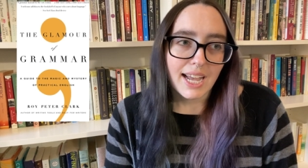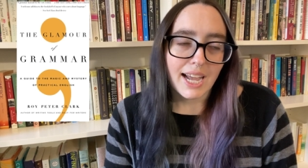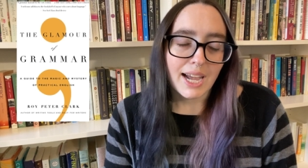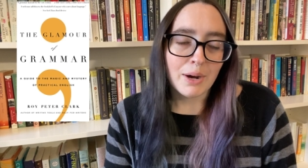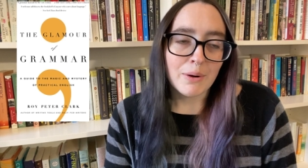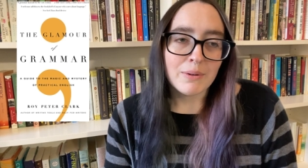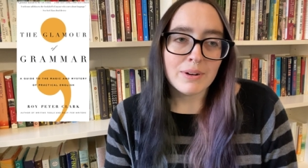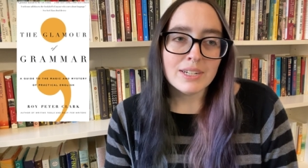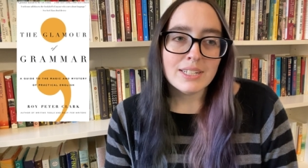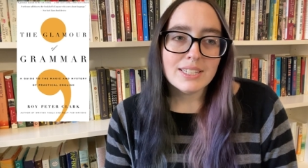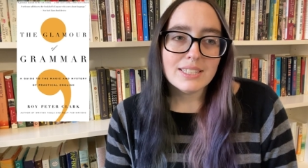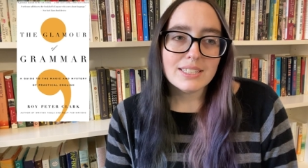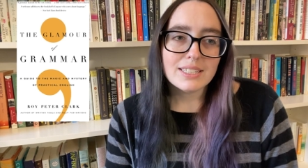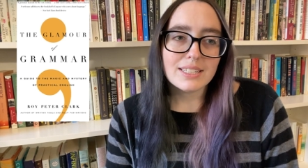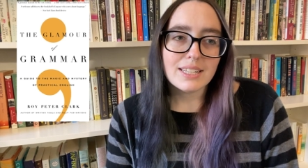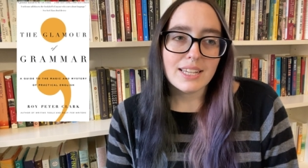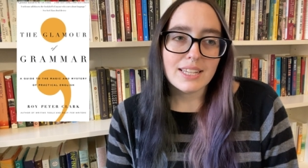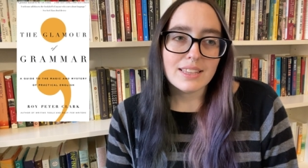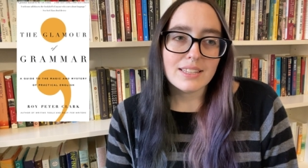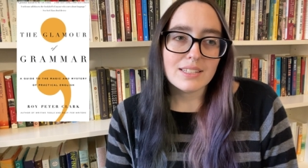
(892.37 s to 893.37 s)
I wanted to
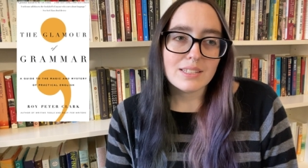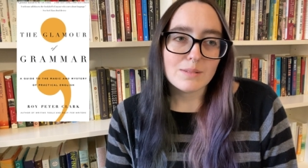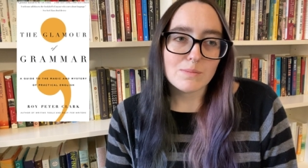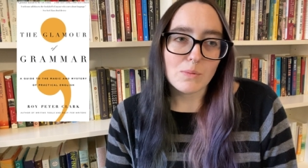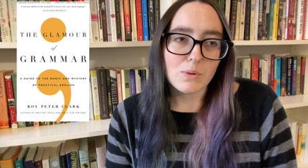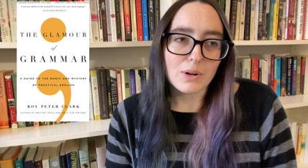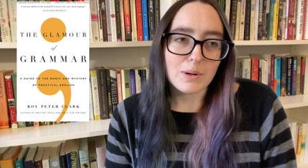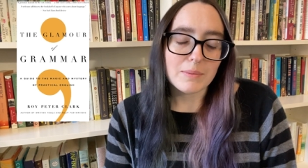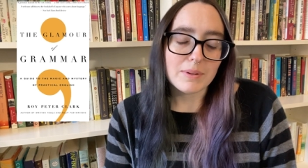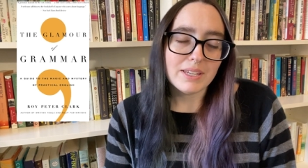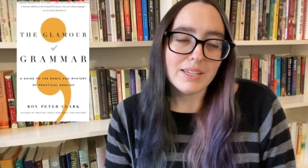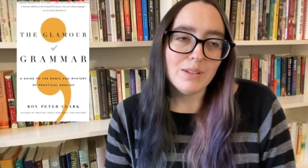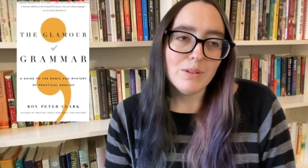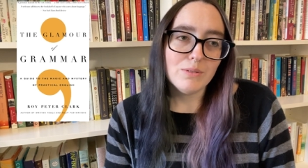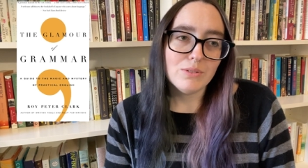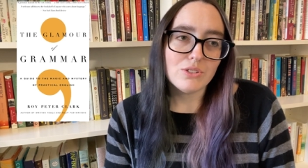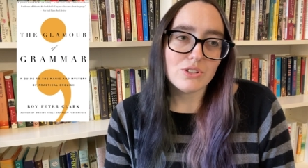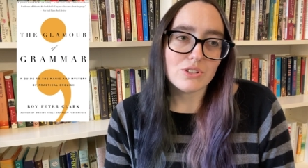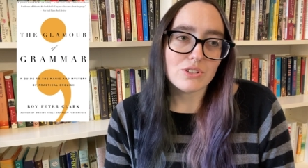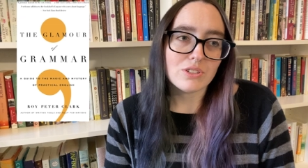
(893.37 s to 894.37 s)
like this more, but he
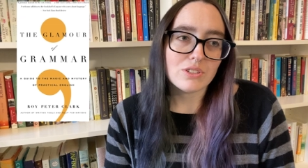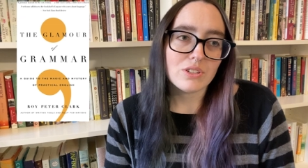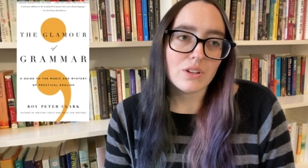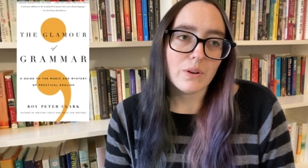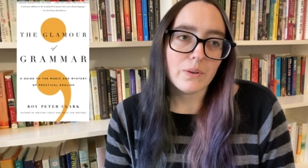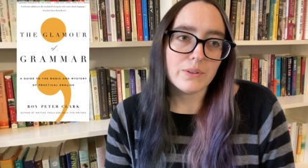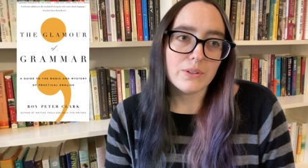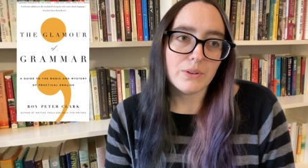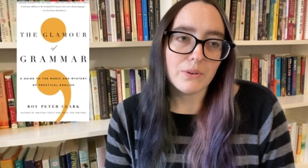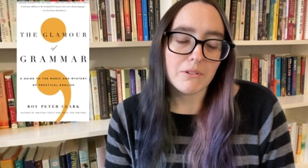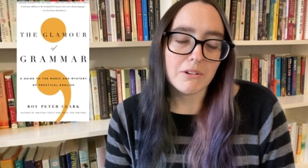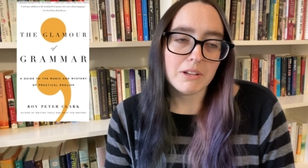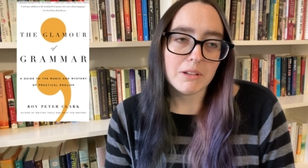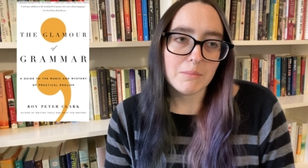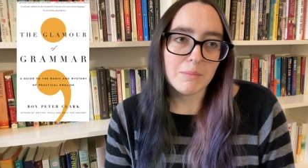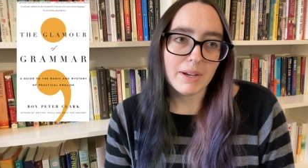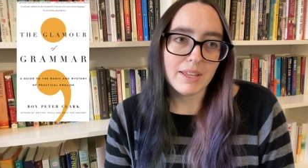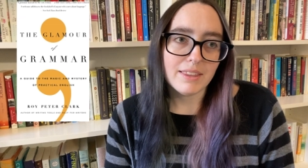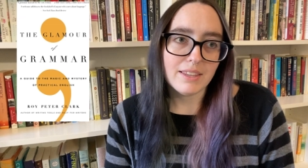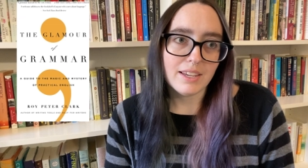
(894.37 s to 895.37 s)
was just so
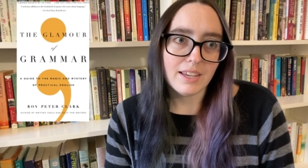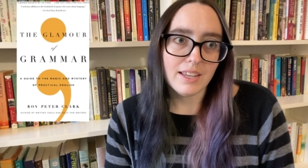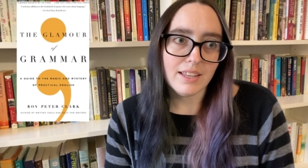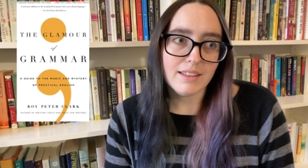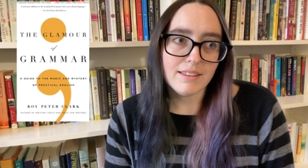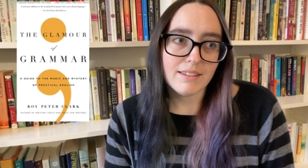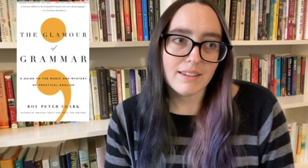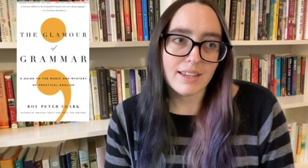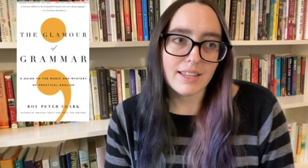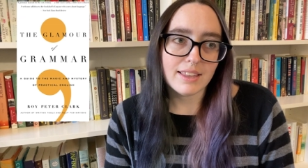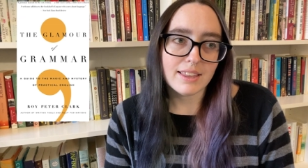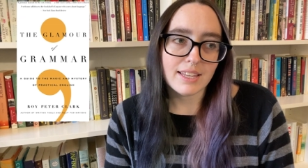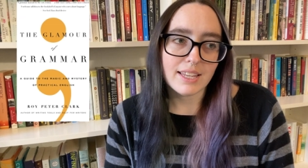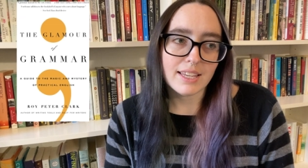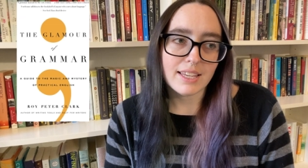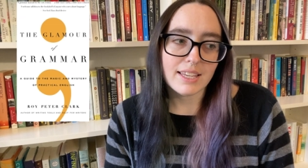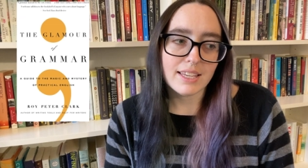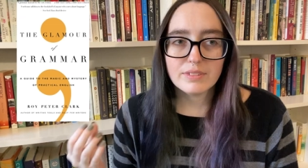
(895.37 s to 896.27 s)
annoying by the end. And like,